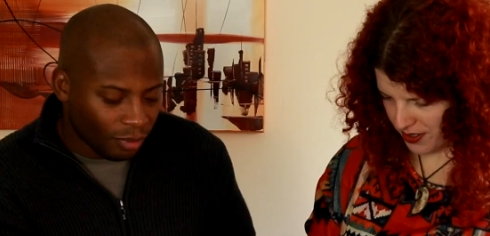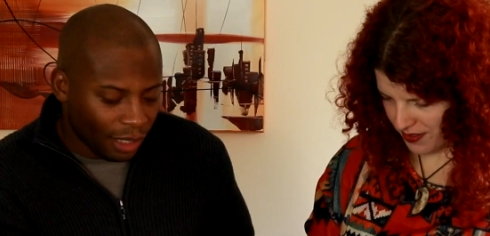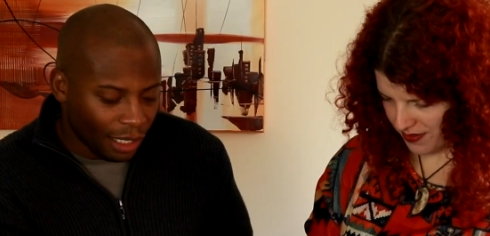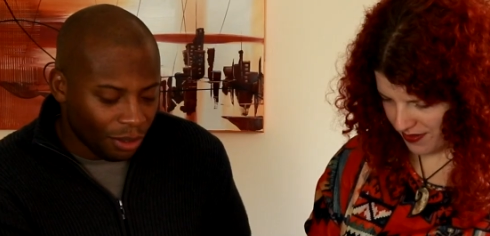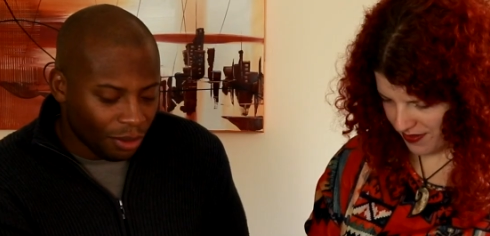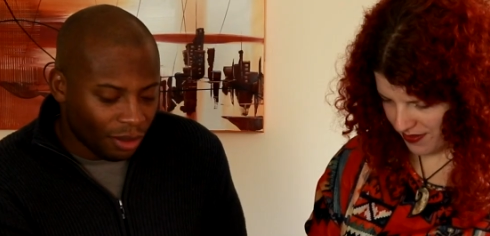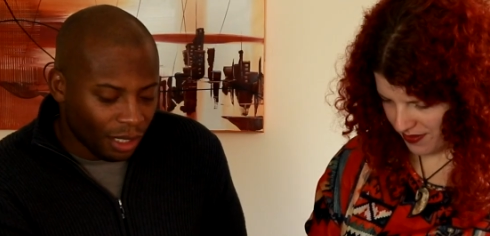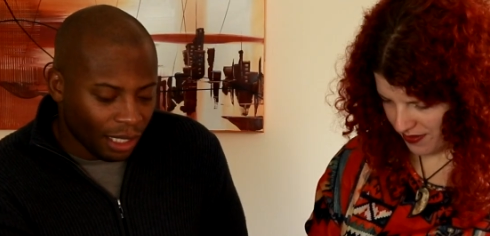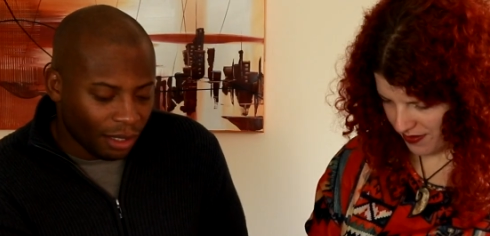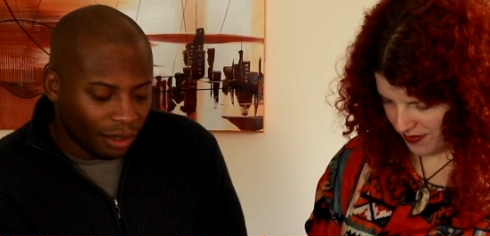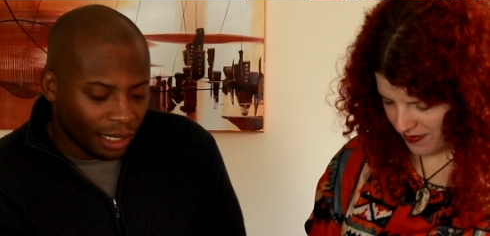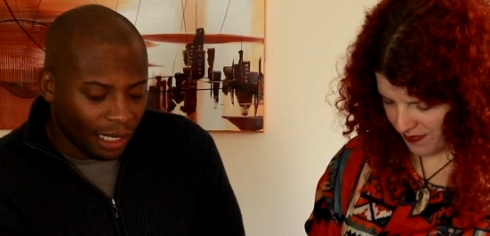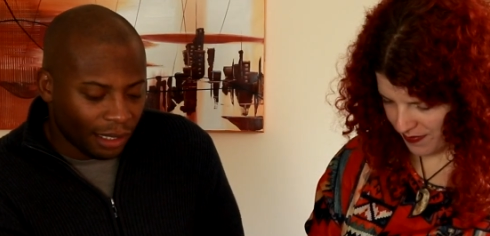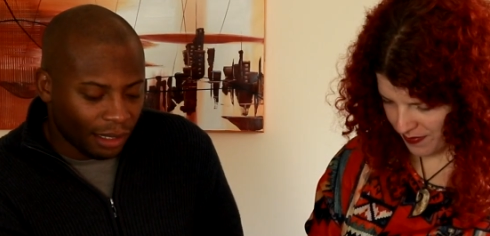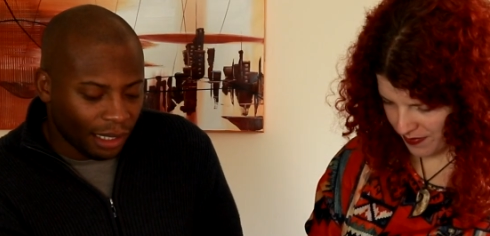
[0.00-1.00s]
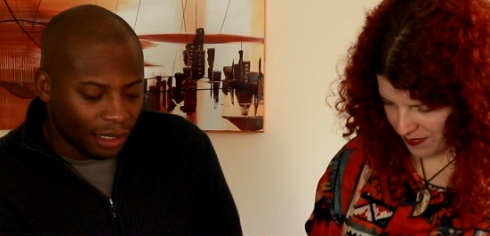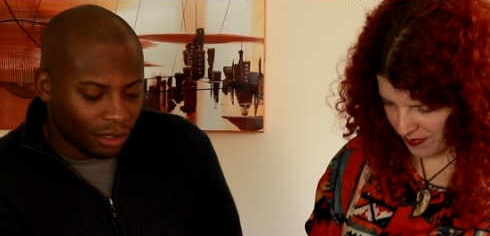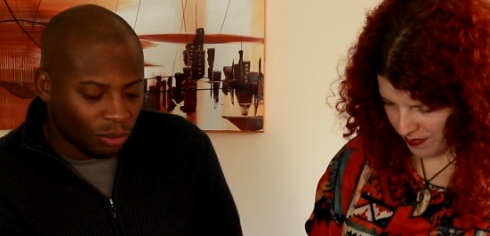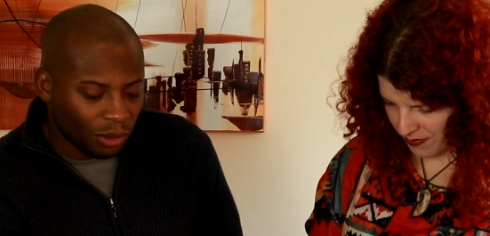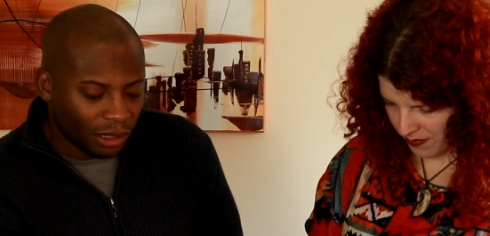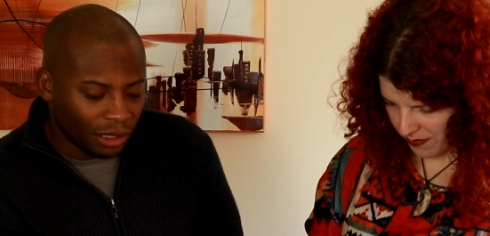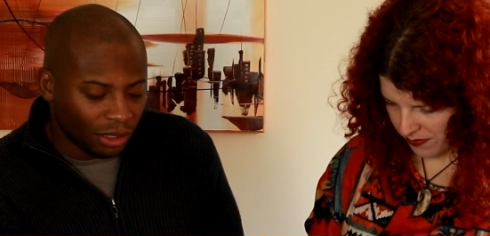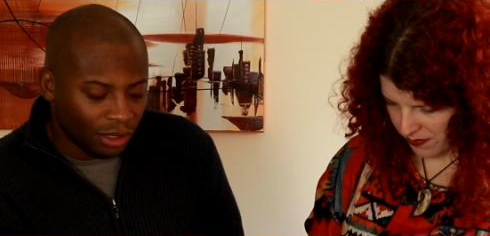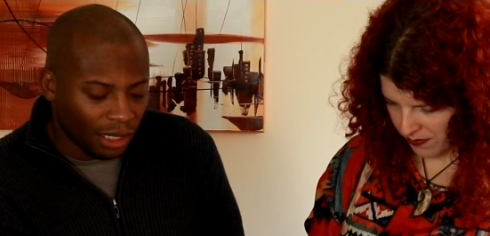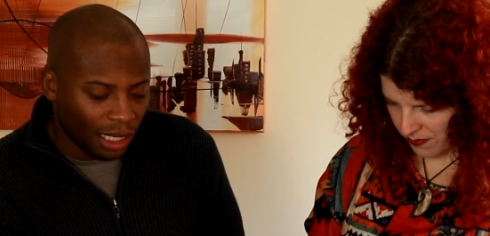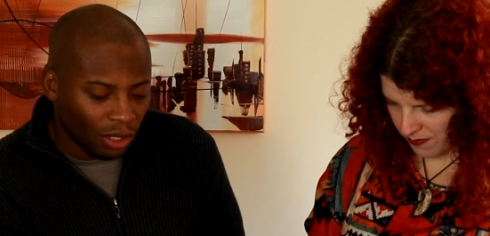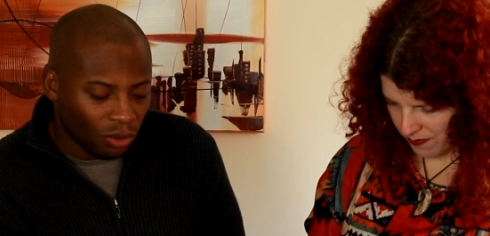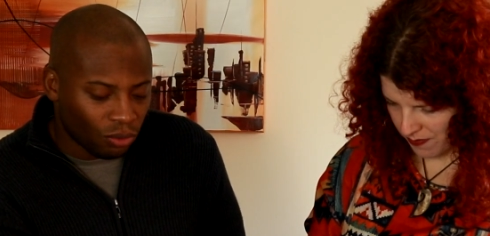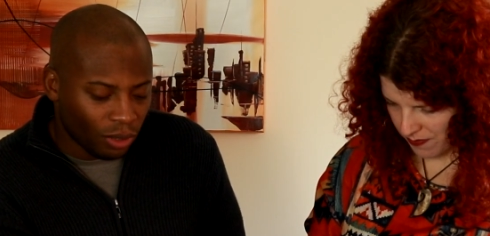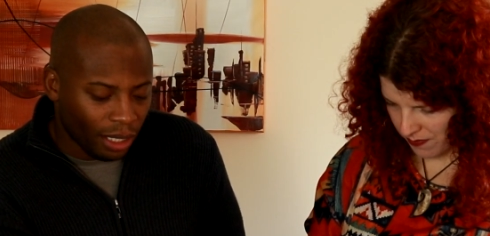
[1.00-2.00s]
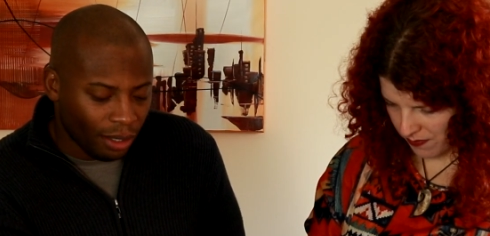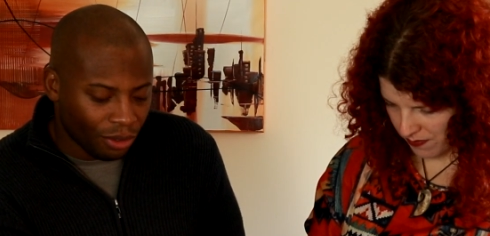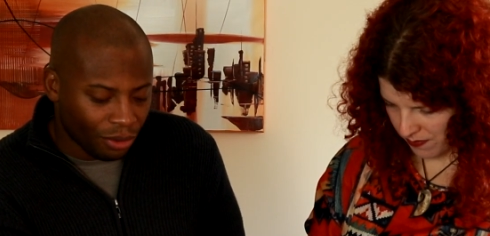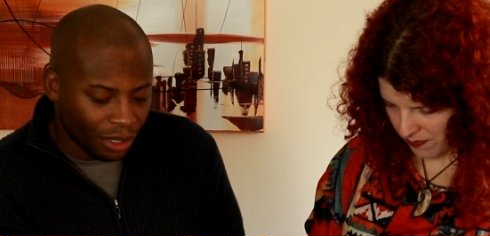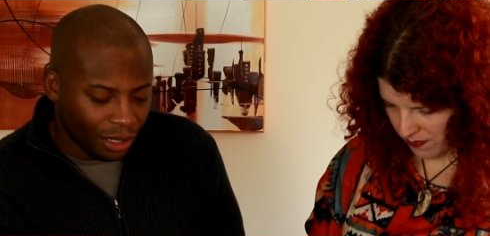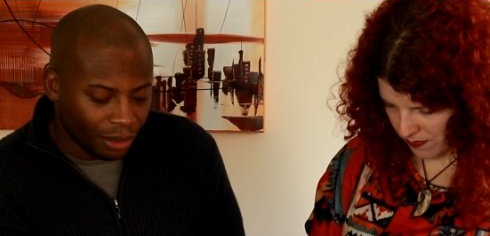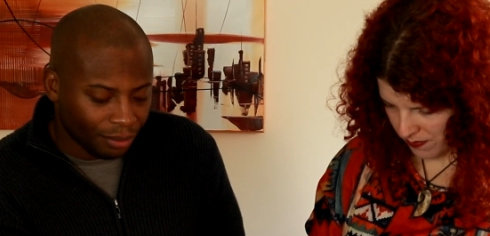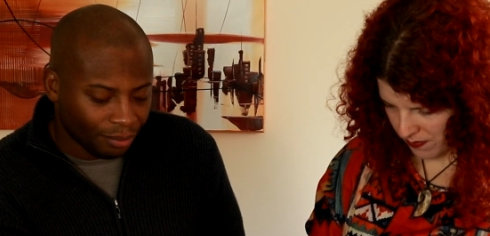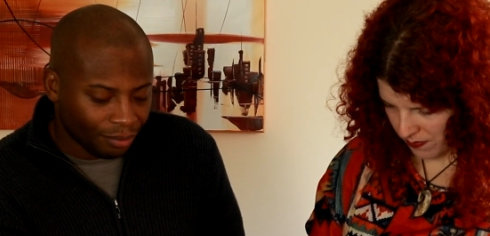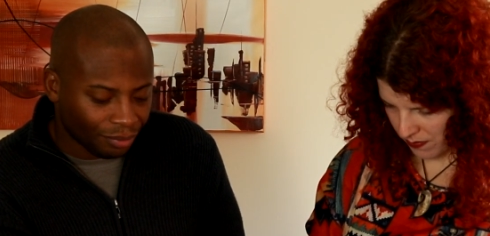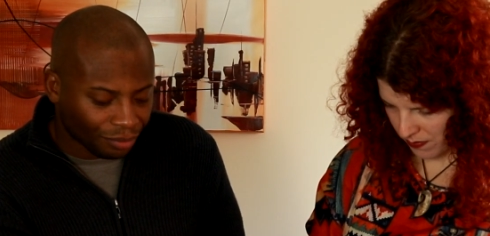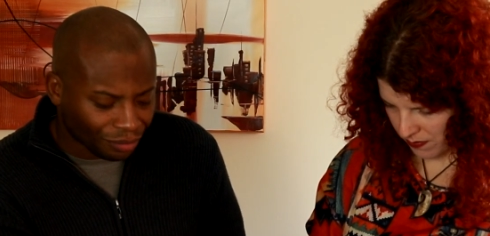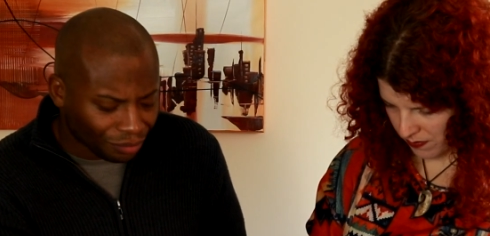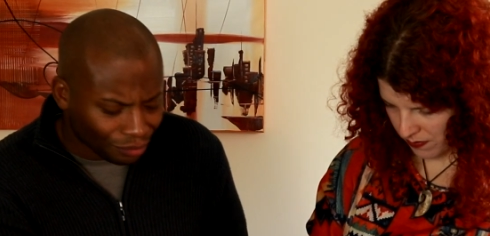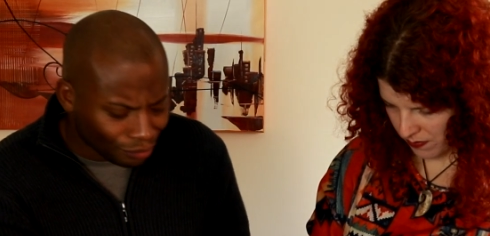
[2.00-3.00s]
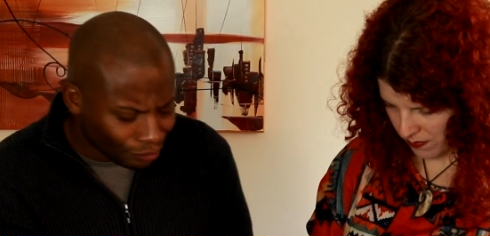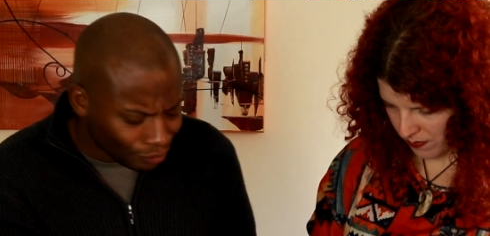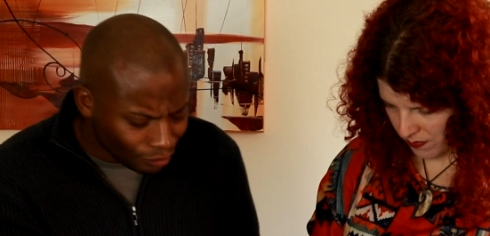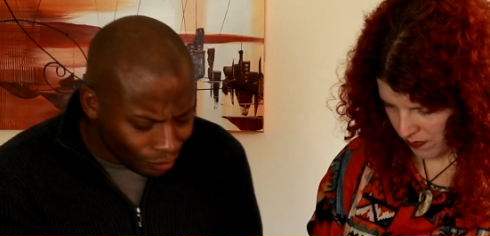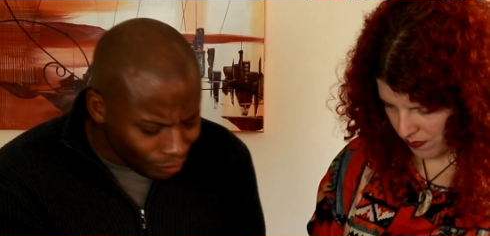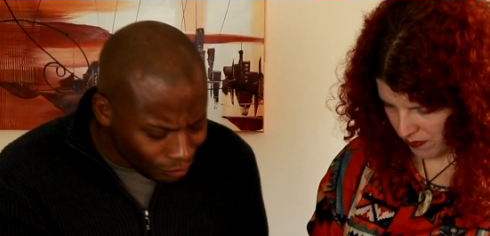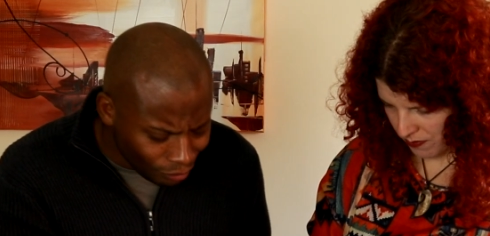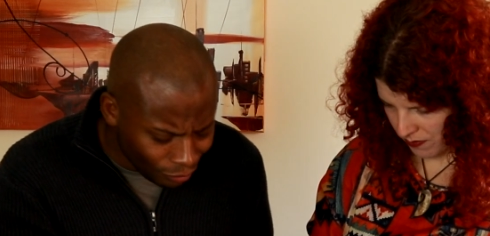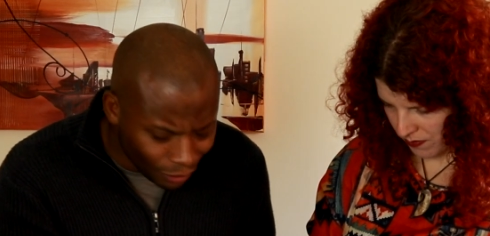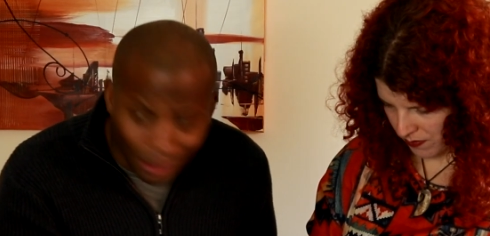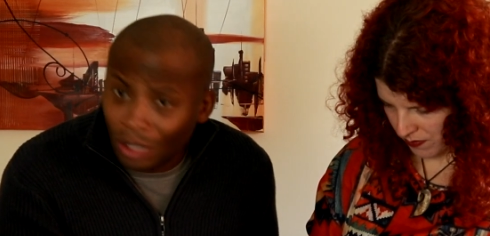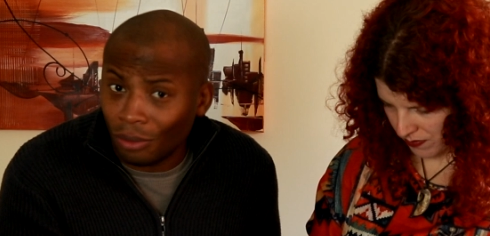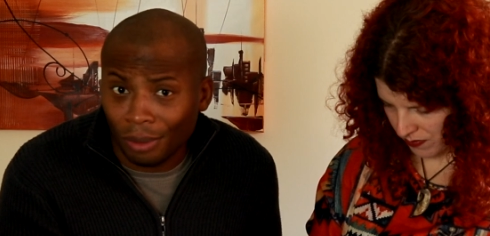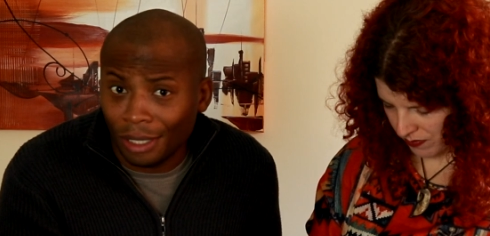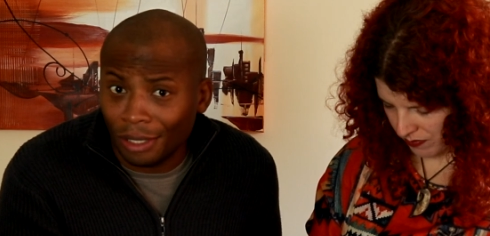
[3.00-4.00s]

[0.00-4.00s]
Speaker 1: And you think like is what this yellow, red, green yellow,